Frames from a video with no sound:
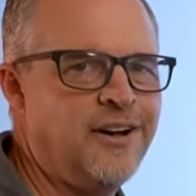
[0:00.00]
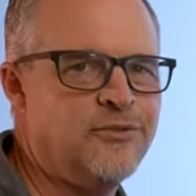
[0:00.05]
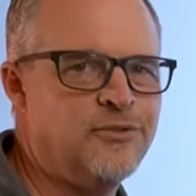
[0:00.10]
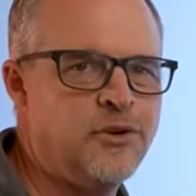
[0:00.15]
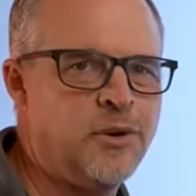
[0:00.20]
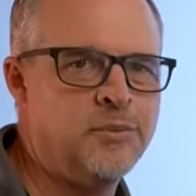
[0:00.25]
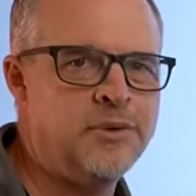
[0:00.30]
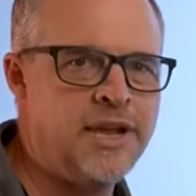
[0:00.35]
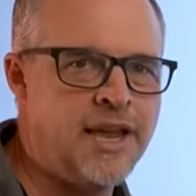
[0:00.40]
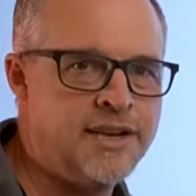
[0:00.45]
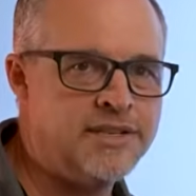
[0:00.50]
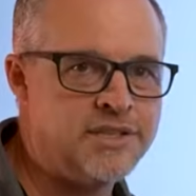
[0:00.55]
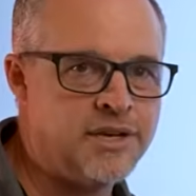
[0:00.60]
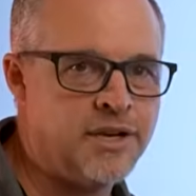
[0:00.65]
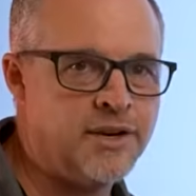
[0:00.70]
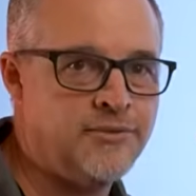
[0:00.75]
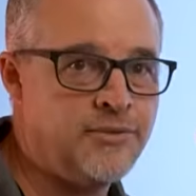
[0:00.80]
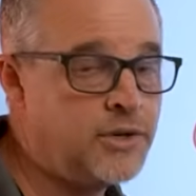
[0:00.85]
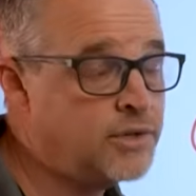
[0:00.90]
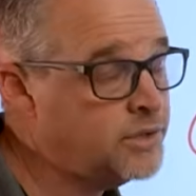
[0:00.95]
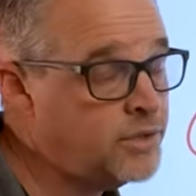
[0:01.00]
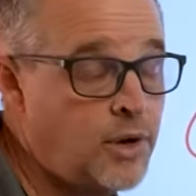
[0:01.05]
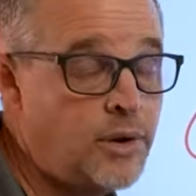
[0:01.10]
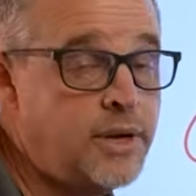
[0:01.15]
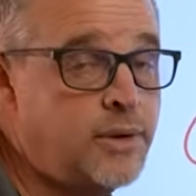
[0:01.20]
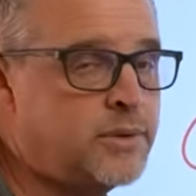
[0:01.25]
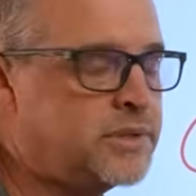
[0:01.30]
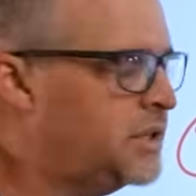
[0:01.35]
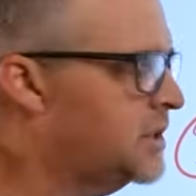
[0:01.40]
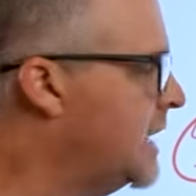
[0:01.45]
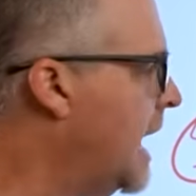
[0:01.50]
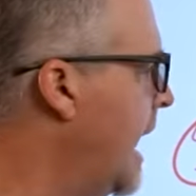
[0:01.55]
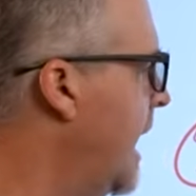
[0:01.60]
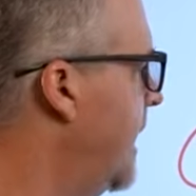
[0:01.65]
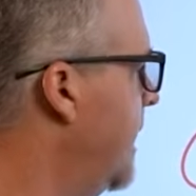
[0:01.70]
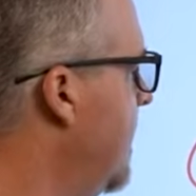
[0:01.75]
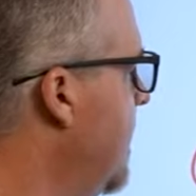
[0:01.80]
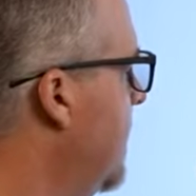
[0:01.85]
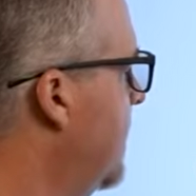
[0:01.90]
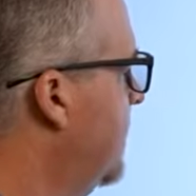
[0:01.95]
from Dazed and Confused. No, he was just
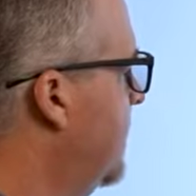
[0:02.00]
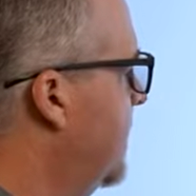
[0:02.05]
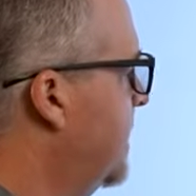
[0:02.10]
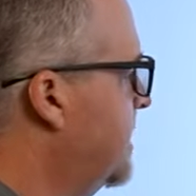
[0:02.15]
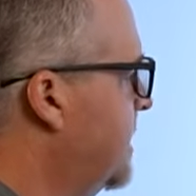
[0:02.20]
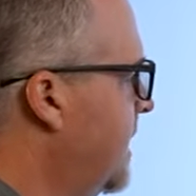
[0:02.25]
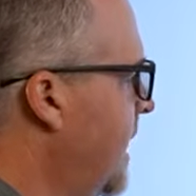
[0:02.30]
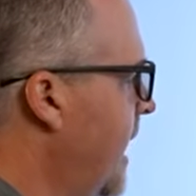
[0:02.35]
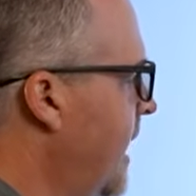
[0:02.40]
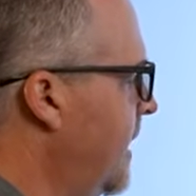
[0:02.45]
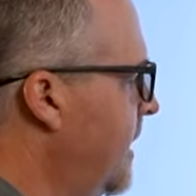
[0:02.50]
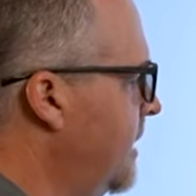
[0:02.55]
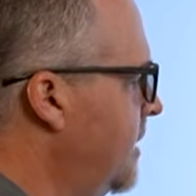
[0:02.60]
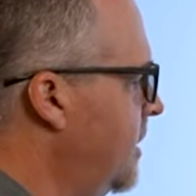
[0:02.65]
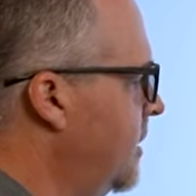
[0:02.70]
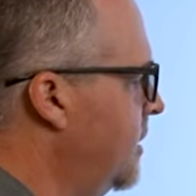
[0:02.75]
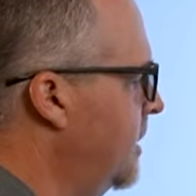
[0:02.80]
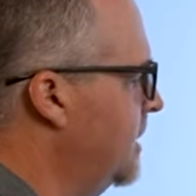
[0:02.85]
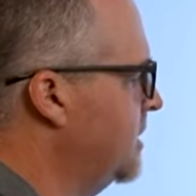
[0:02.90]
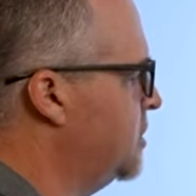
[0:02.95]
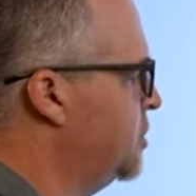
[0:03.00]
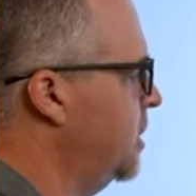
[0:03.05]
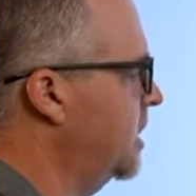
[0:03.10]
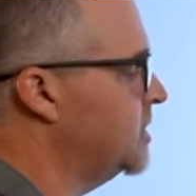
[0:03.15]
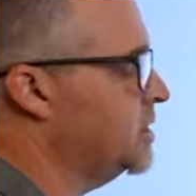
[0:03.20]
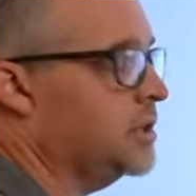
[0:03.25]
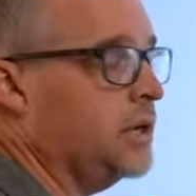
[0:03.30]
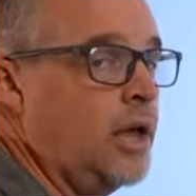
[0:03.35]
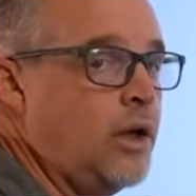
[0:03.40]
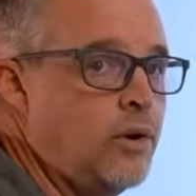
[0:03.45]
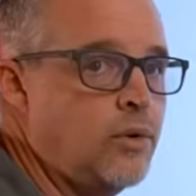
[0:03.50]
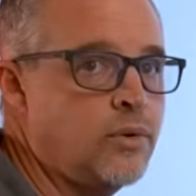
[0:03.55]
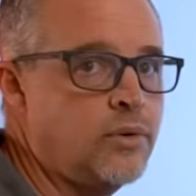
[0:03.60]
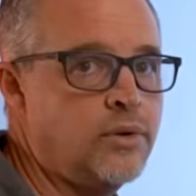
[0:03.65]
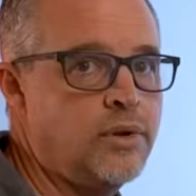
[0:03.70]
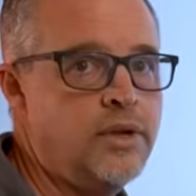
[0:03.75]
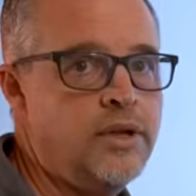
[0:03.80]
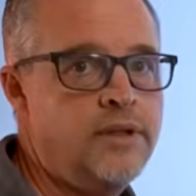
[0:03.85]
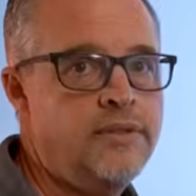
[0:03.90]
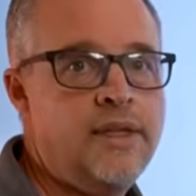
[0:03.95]
high. This guy is just slow.
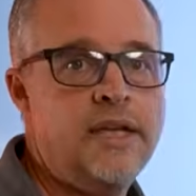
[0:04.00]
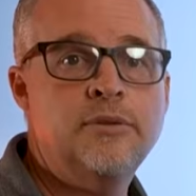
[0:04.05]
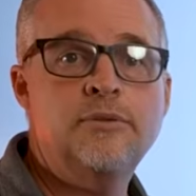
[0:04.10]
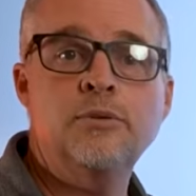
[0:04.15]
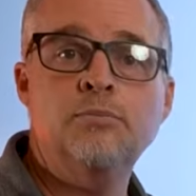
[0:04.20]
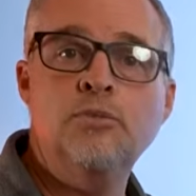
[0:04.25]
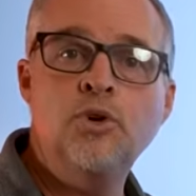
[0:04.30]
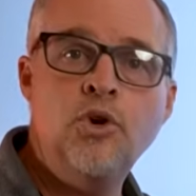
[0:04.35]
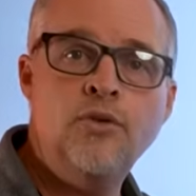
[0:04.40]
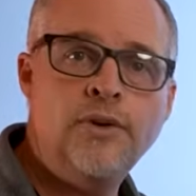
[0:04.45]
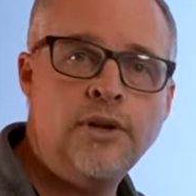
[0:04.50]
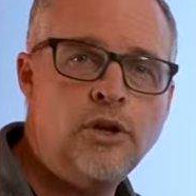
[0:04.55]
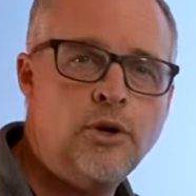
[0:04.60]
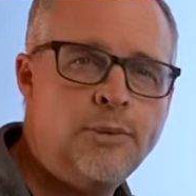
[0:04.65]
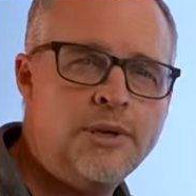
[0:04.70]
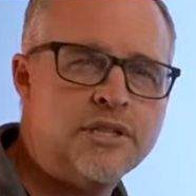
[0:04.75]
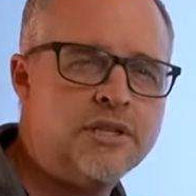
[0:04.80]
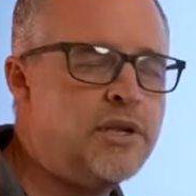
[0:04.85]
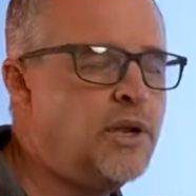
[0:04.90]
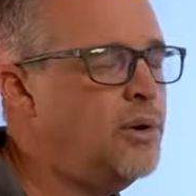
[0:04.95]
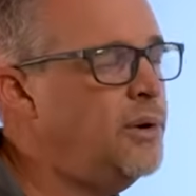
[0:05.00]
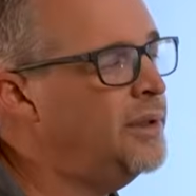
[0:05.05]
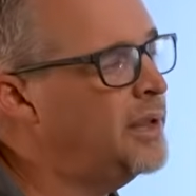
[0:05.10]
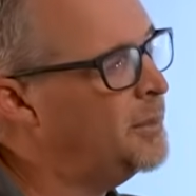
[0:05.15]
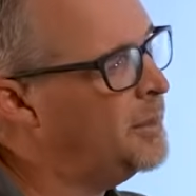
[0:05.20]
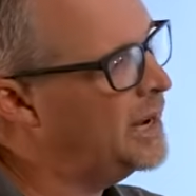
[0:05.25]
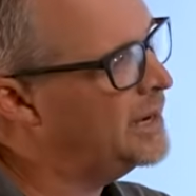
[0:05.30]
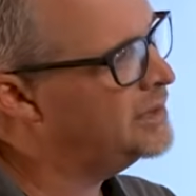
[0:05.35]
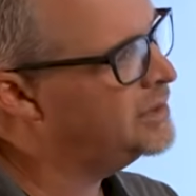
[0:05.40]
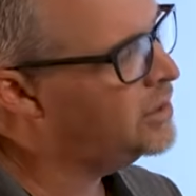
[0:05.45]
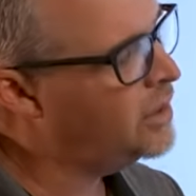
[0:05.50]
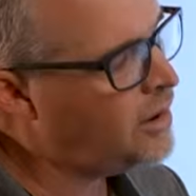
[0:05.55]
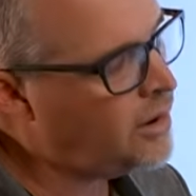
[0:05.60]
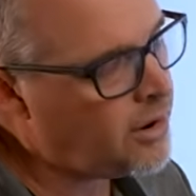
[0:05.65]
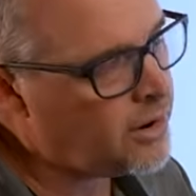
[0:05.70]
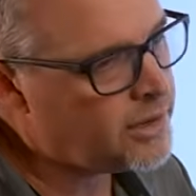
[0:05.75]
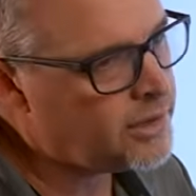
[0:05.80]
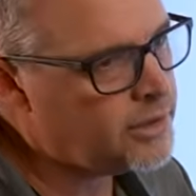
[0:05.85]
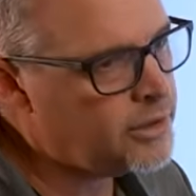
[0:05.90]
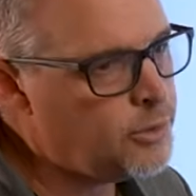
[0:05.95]
They do move a little bit slower, they might
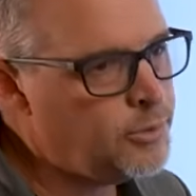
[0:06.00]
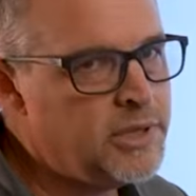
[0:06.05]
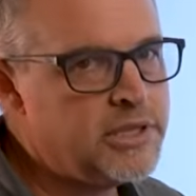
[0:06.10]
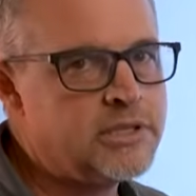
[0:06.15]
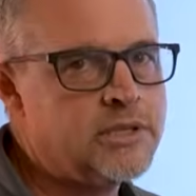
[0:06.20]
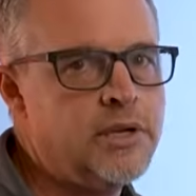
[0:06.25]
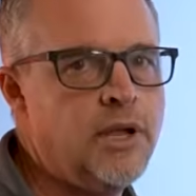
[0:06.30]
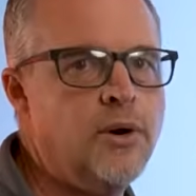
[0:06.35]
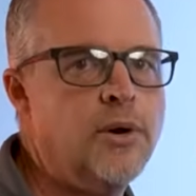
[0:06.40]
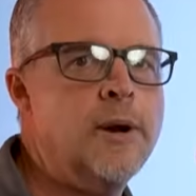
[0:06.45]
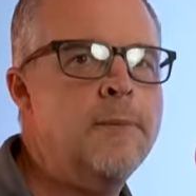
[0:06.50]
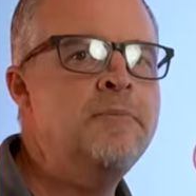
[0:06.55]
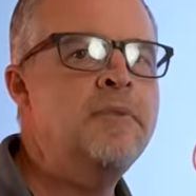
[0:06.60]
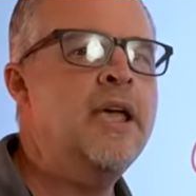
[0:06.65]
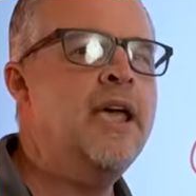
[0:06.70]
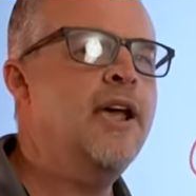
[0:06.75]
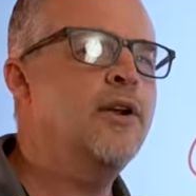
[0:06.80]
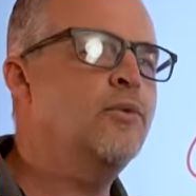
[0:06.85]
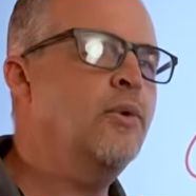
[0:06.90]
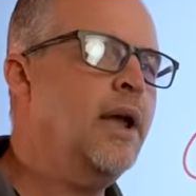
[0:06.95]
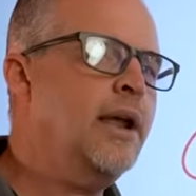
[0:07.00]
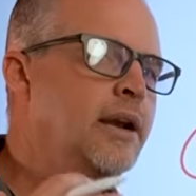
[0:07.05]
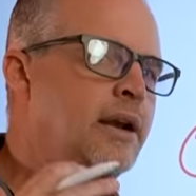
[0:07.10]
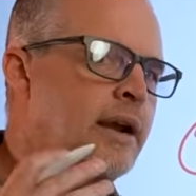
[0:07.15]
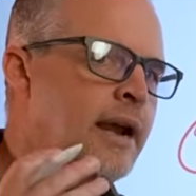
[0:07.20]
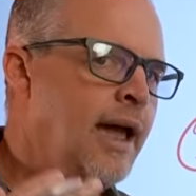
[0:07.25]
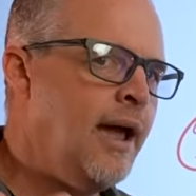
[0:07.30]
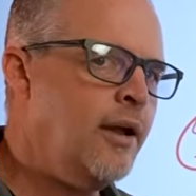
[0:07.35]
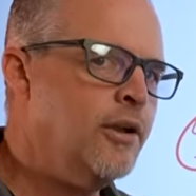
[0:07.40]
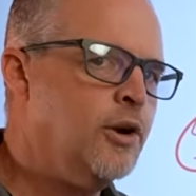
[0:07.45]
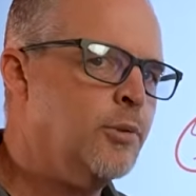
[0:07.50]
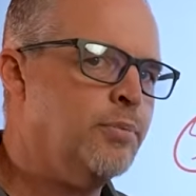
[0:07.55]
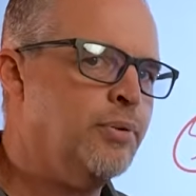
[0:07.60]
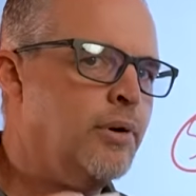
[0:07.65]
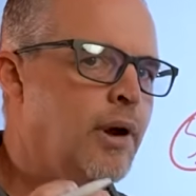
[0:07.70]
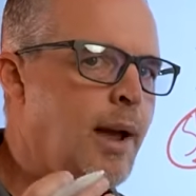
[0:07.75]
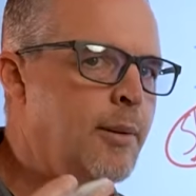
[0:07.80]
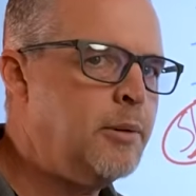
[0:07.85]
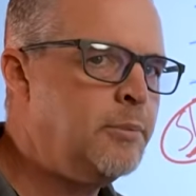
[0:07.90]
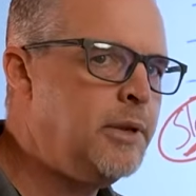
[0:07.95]
talk a little bit slower. And right now you're
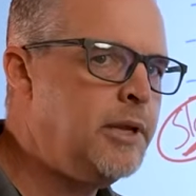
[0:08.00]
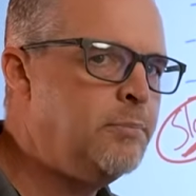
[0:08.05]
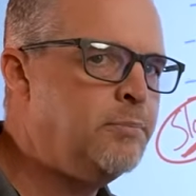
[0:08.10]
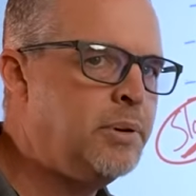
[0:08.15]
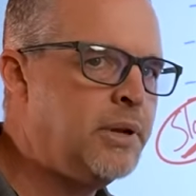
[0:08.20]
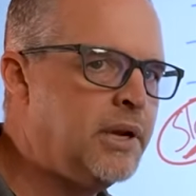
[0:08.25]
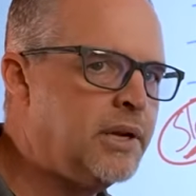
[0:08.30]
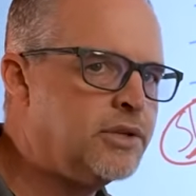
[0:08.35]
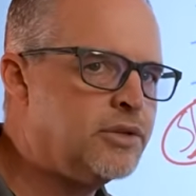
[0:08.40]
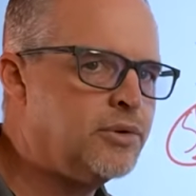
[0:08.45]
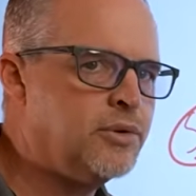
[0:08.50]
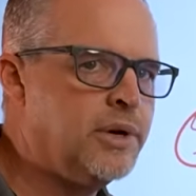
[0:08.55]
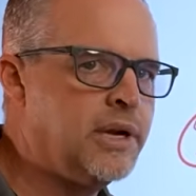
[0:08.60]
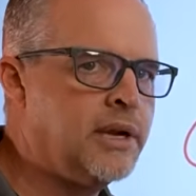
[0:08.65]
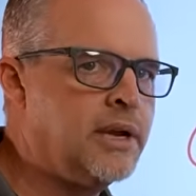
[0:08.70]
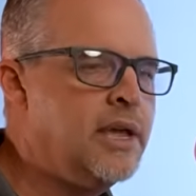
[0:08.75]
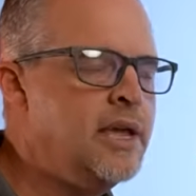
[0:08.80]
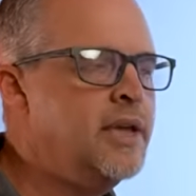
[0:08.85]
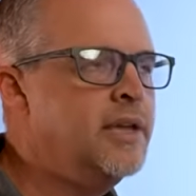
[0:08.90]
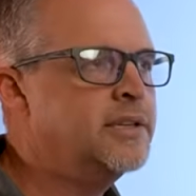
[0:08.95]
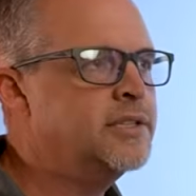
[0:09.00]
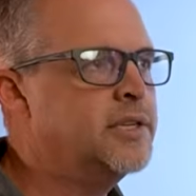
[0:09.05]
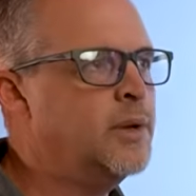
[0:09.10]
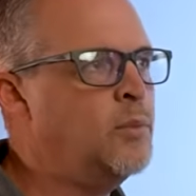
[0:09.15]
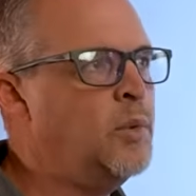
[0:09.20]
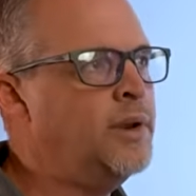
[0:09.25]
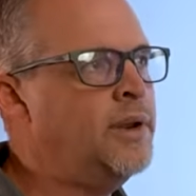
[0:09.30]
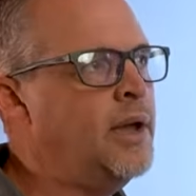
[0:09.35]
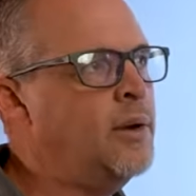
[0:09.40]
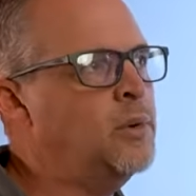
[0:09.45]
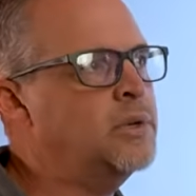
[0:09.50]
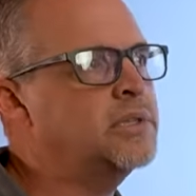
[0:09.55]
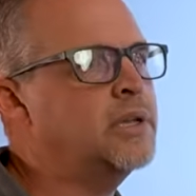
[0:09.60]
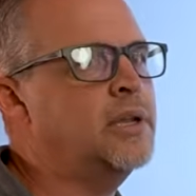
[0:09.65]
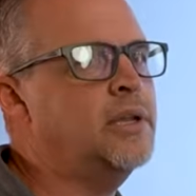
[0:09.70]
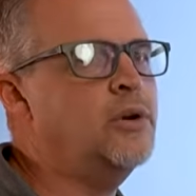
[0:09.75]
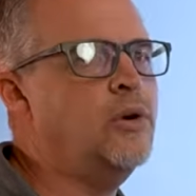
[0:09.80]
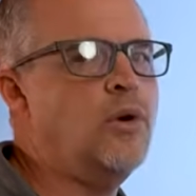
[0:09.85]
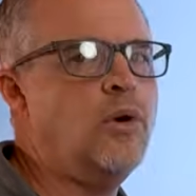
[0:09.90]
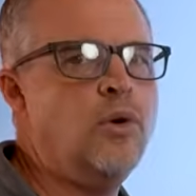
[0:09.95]
probably picturing someone that was a little